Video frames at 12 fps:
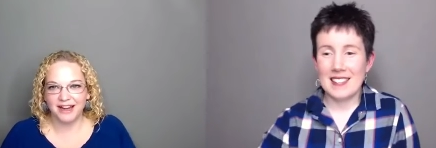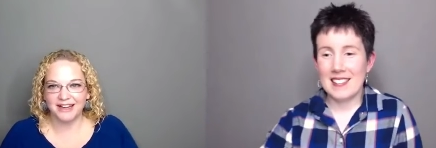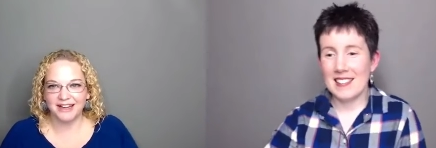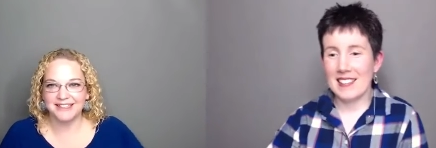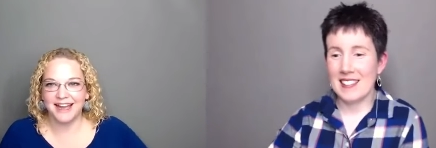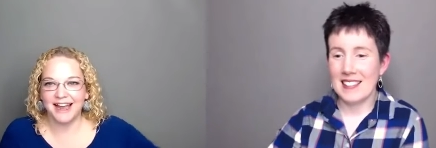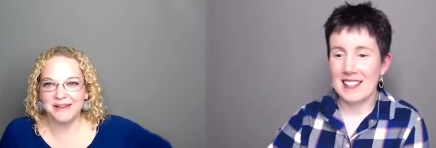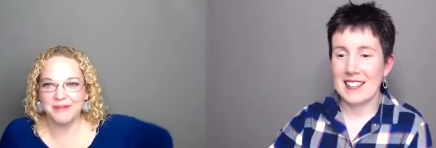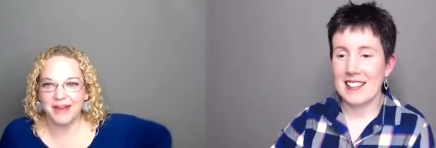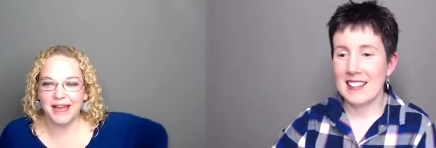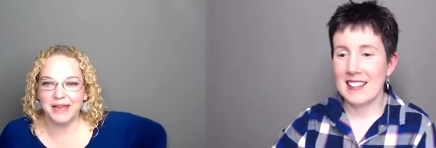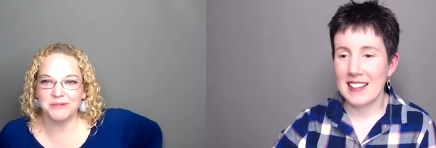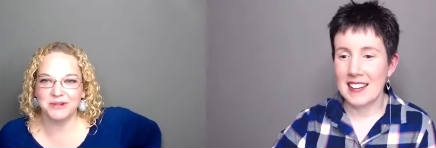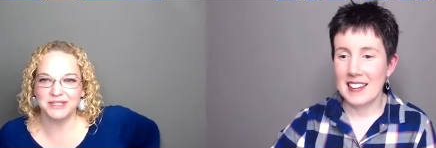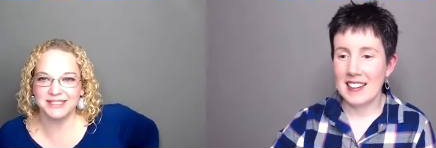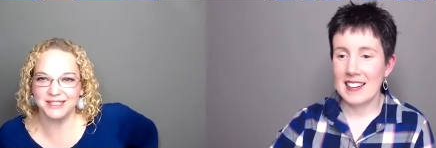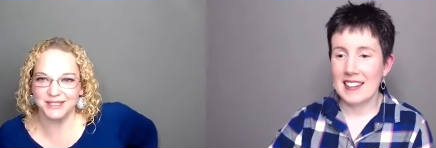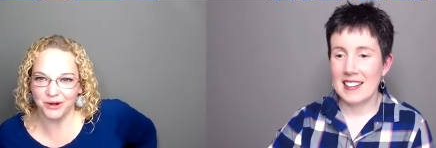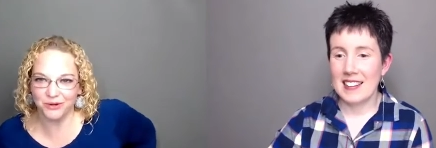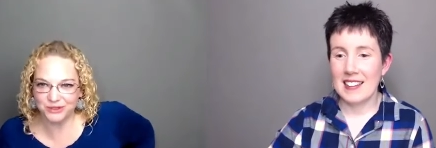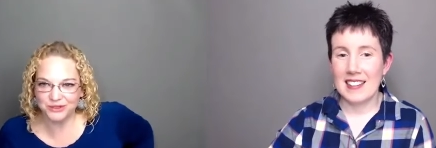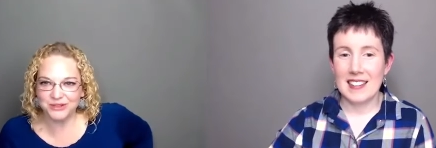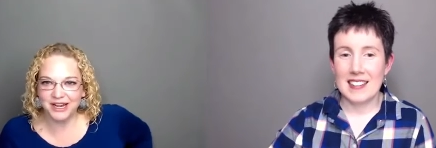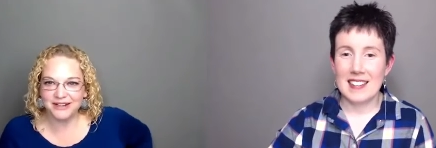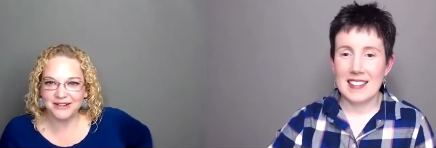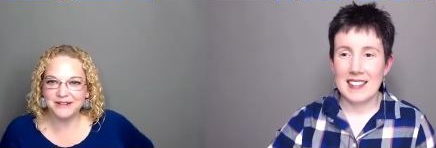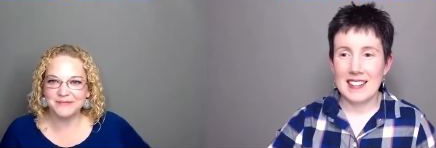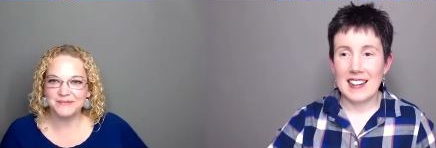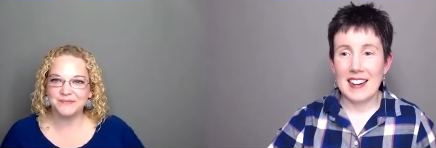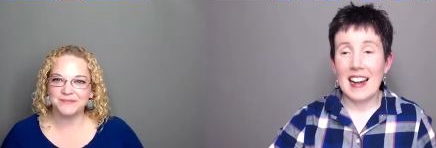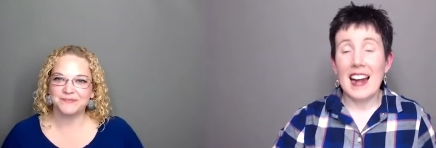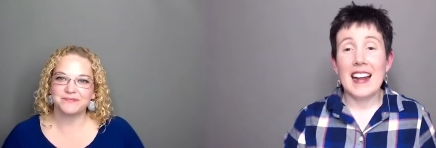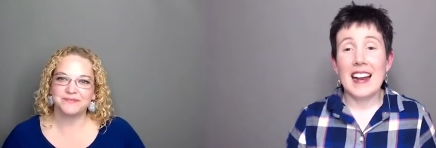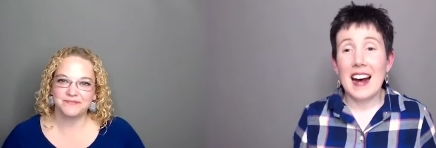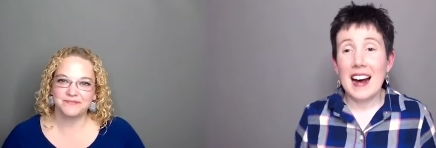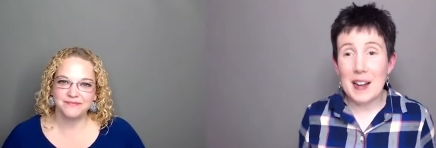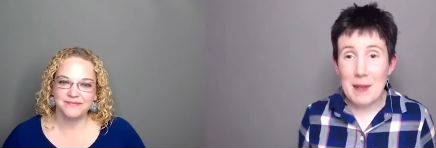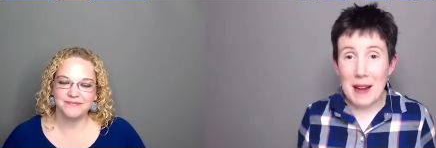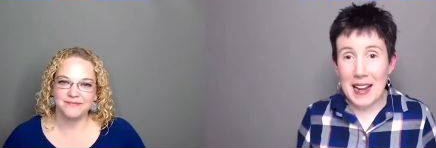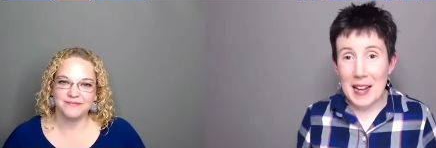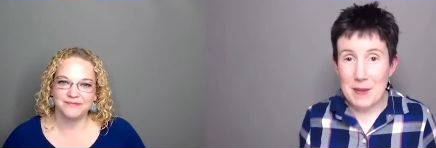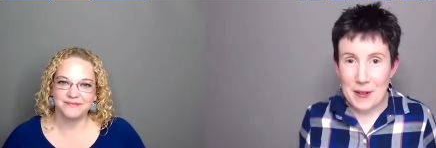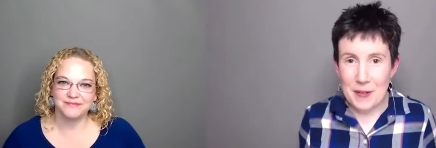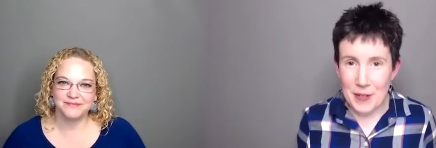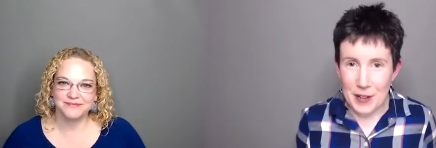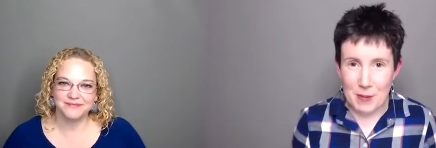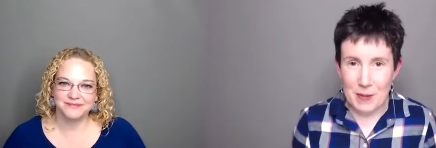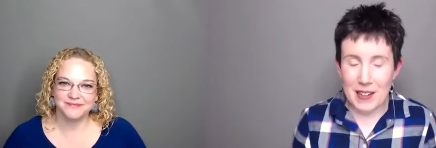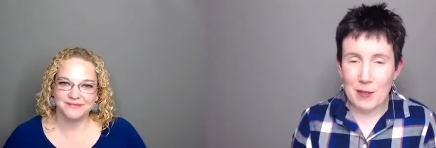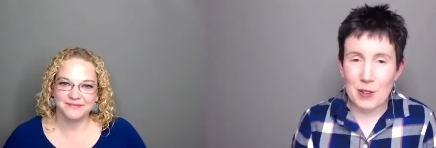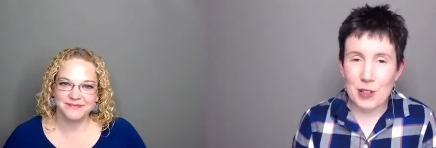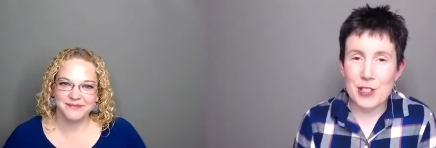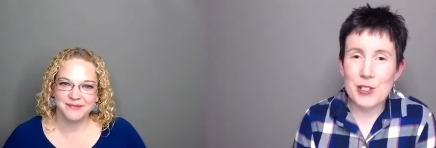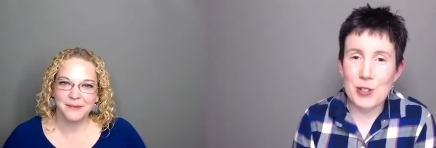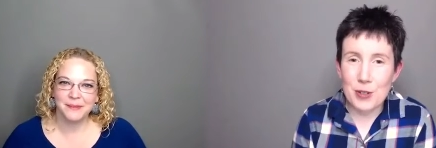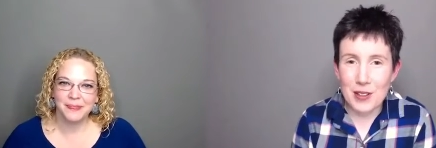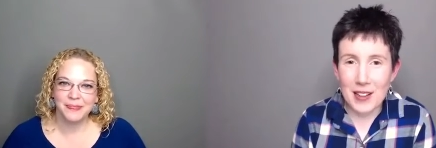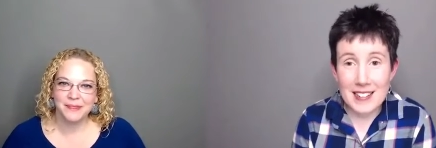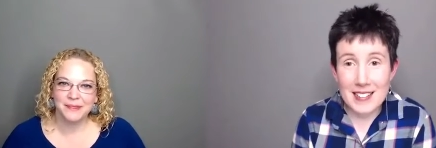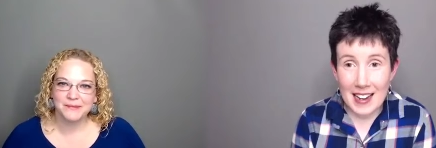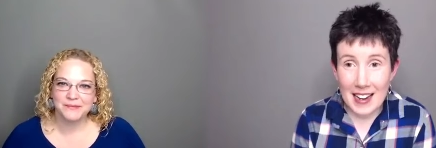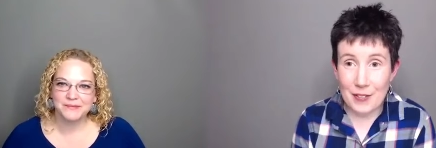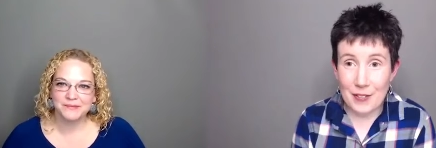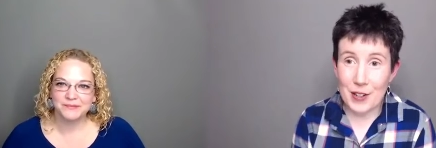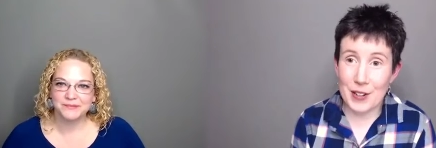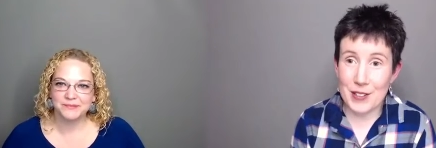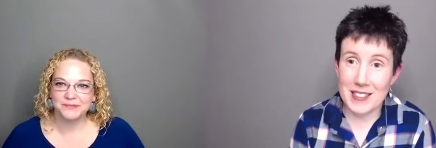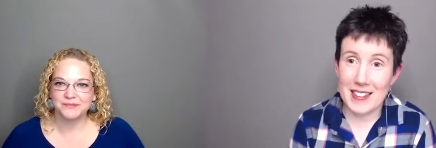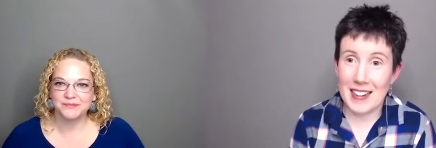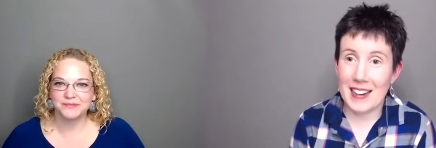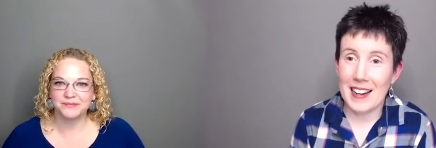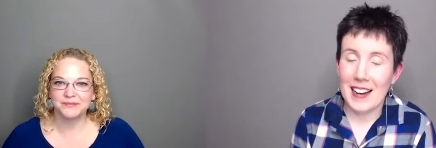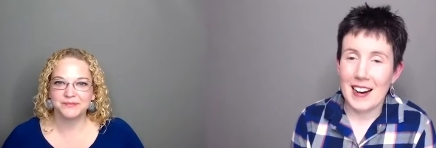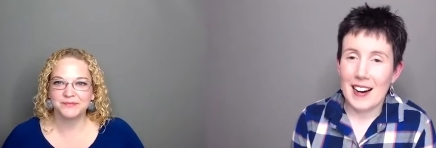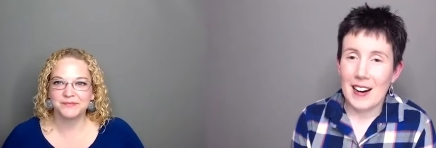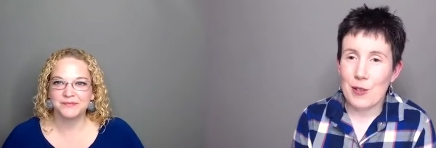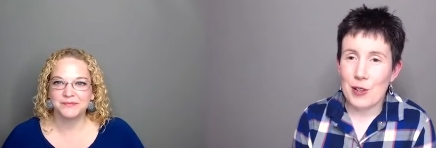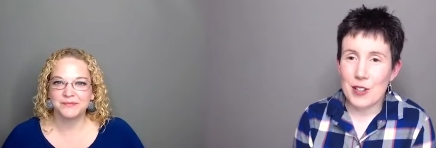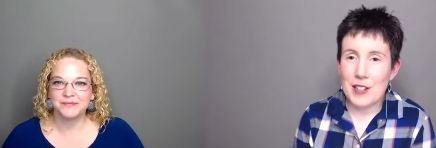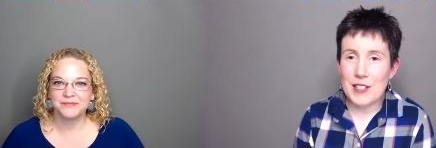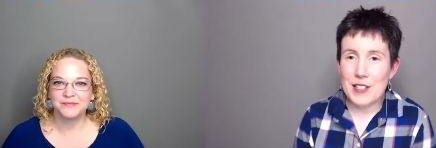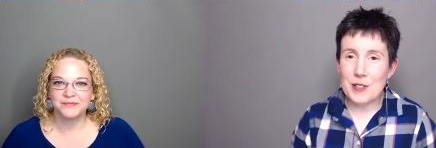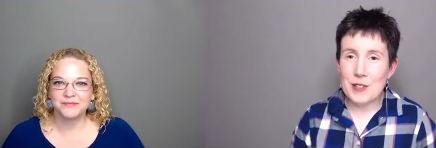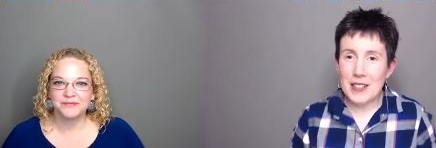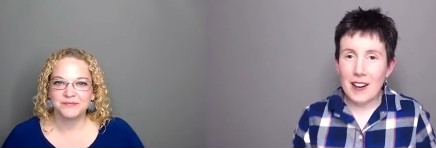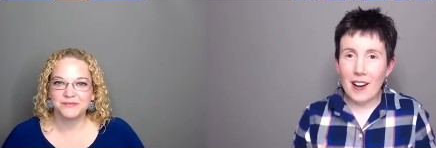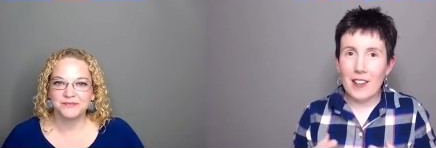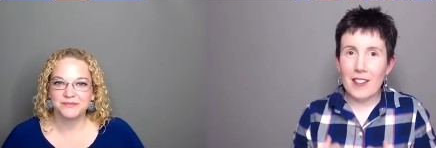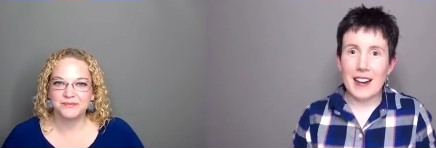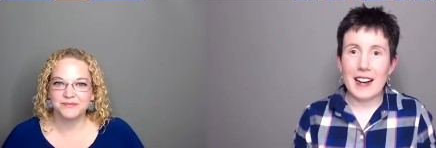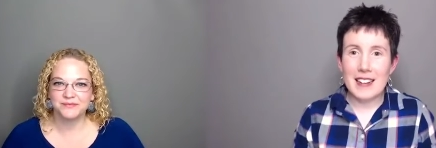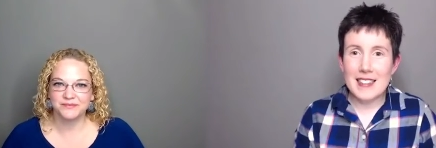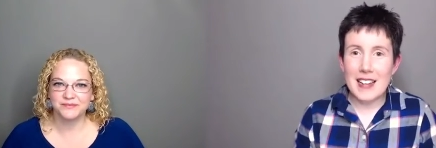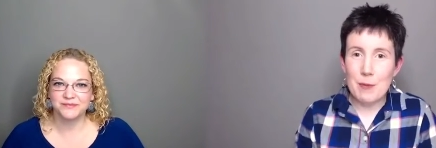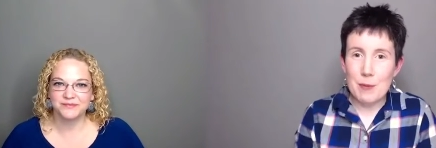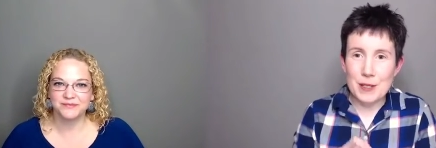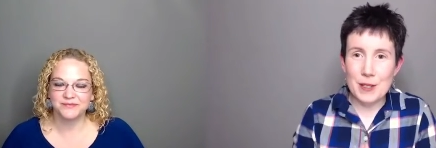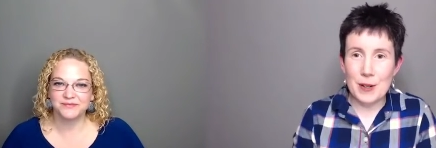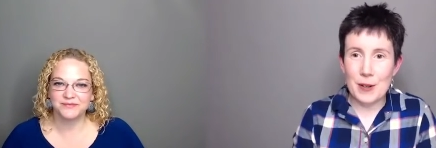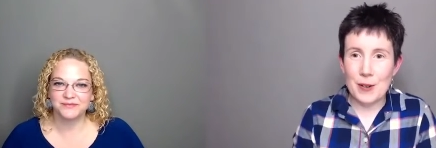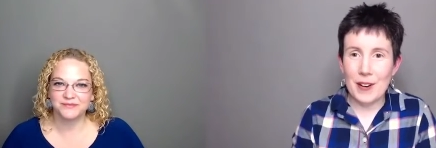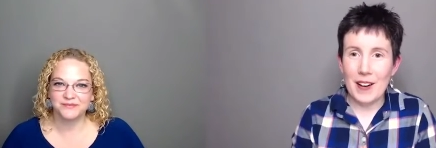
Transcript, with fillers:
Speaker 1: on a Dime. I am Kristin Ostrander.
Speaker 2: And I'm Amy Feierman, and we're so glad to have you here tonight. We're doing our next episode